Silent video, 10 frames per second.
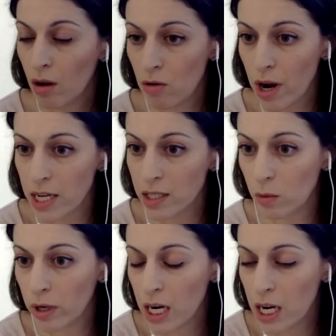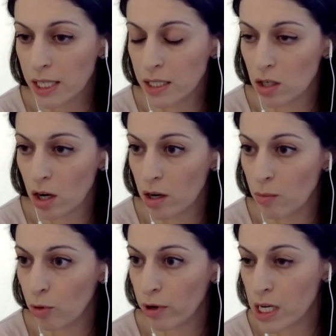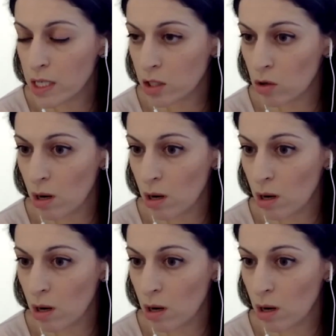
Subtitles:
All right, so we're going to get started pretty soon.